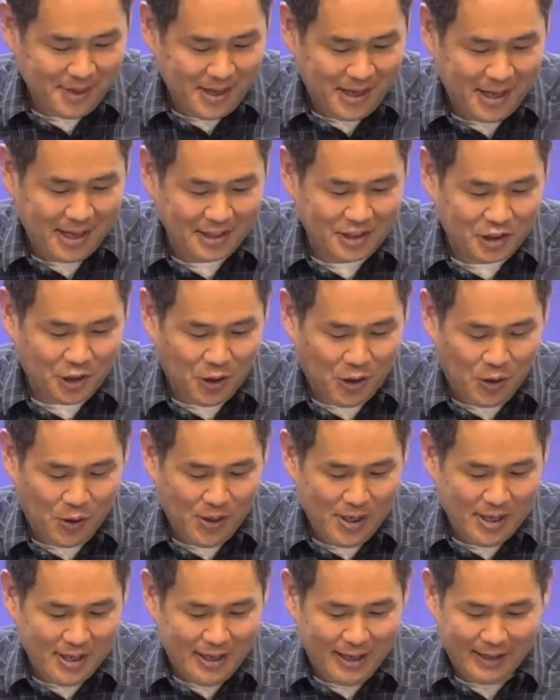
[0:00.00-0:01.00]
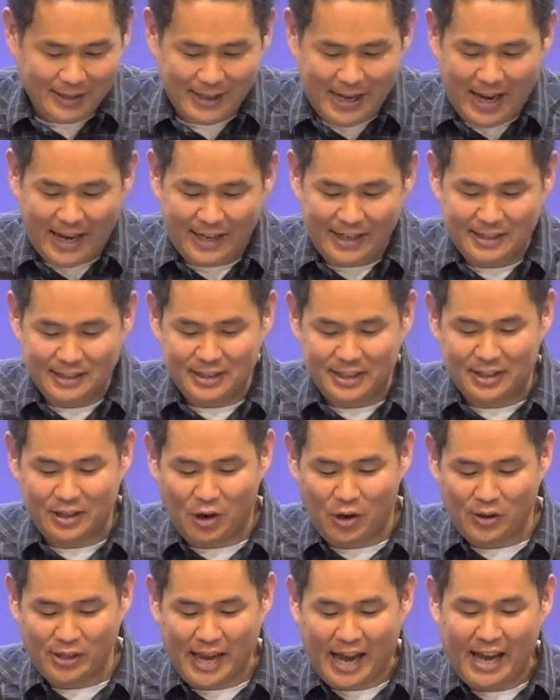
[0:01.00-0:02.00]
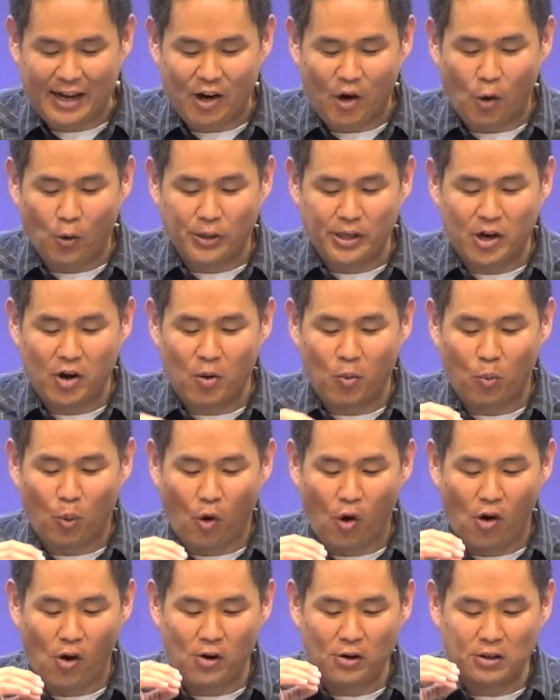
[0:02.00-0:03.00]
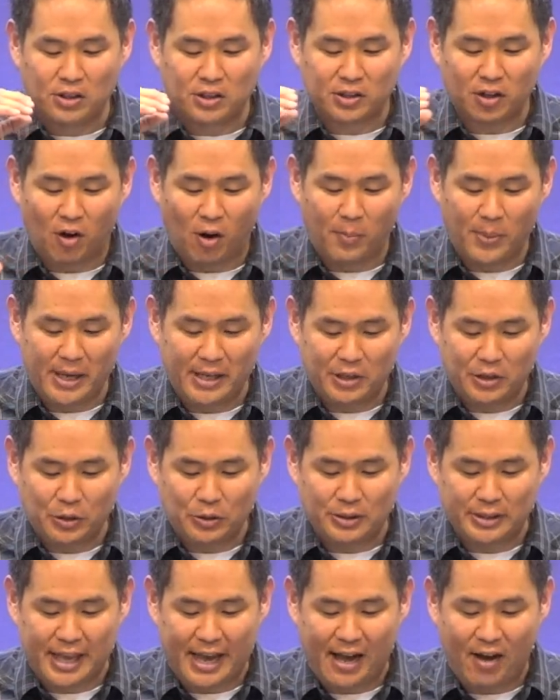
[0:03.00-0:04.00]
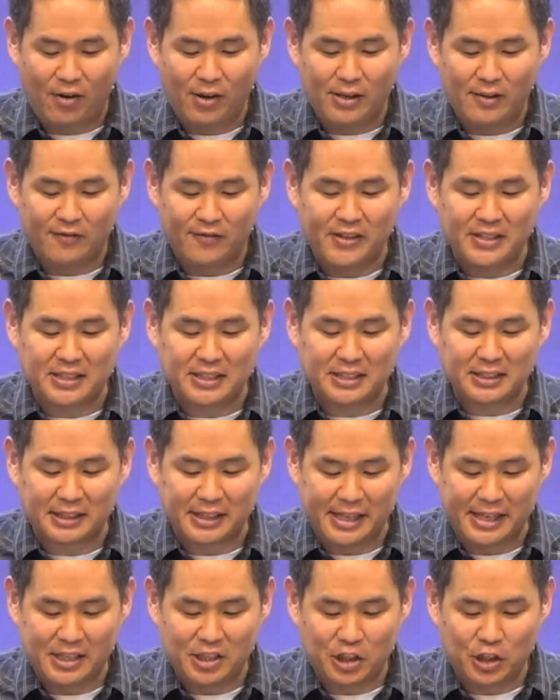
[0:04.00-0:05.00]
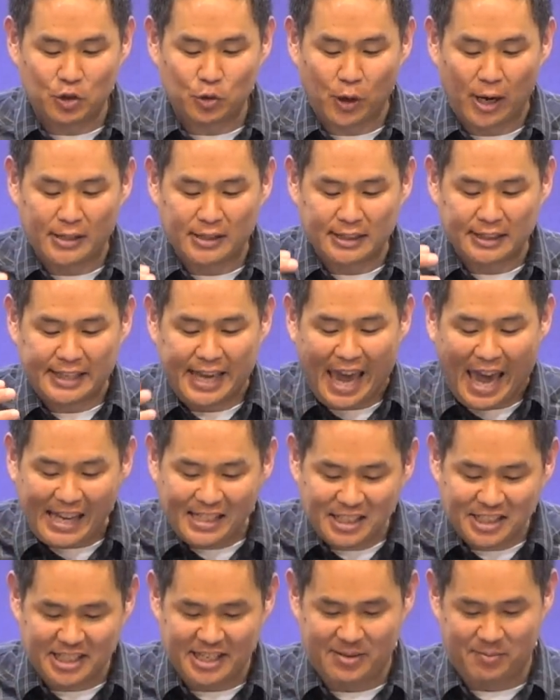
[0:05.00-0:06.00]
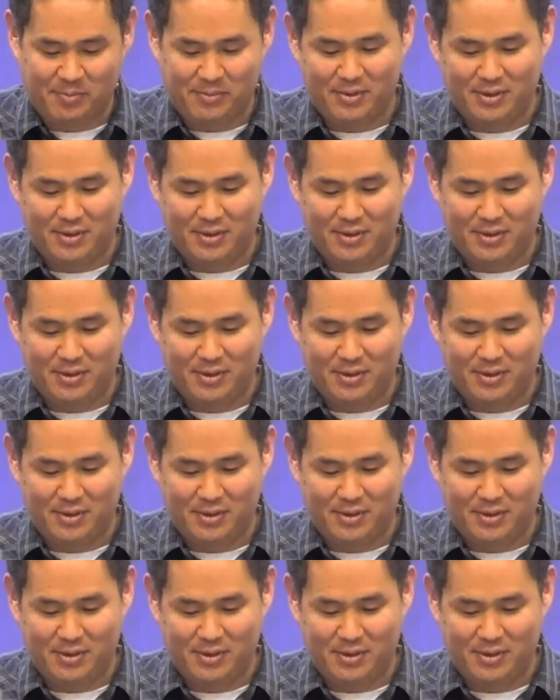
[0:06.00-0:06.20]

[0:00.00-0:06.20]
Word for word: And so, not, is it, not only her words are being used now, physically, she tries to catch him